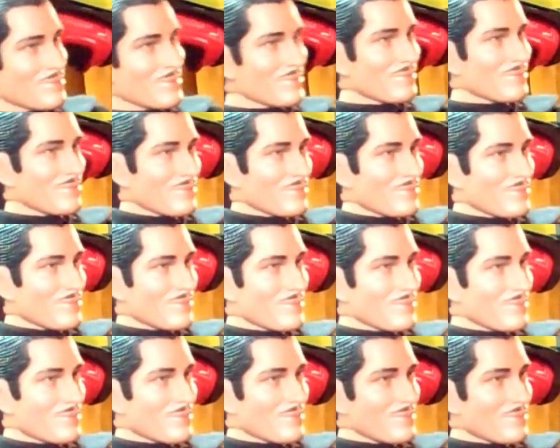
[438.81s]
so you can
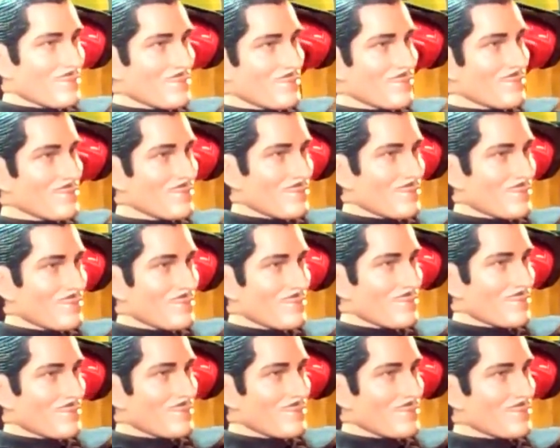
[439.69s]
pose the, the
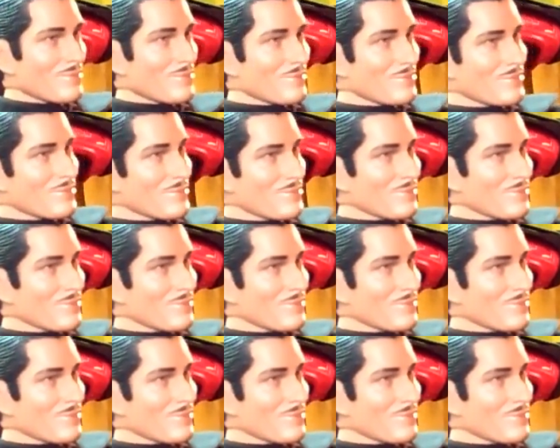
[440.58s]
cape.